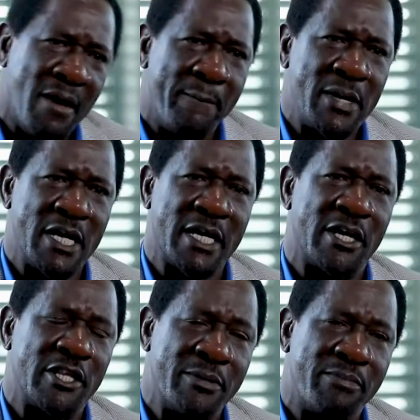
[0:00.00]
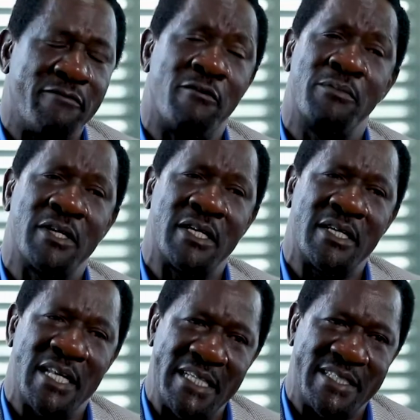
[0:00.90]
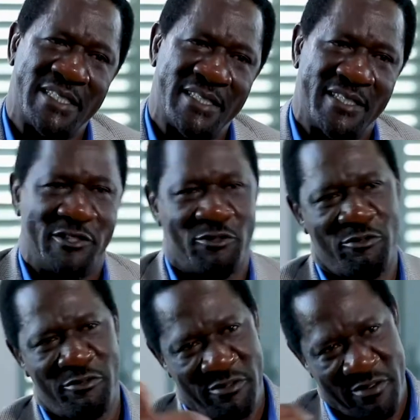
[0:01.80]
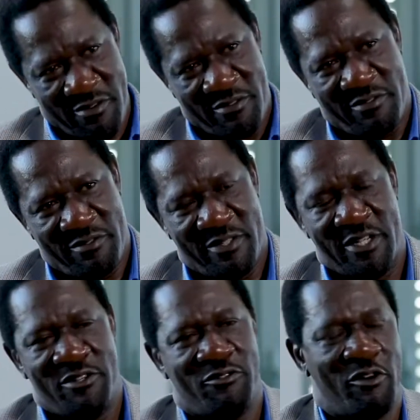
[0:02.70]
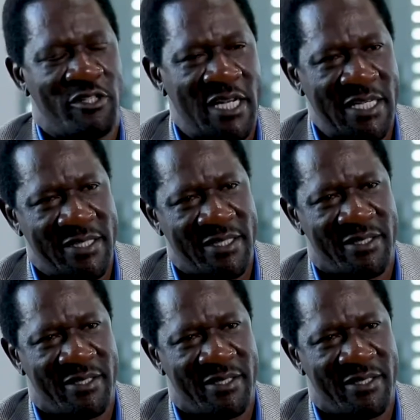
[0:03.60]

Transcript: being in the performing list to the default list.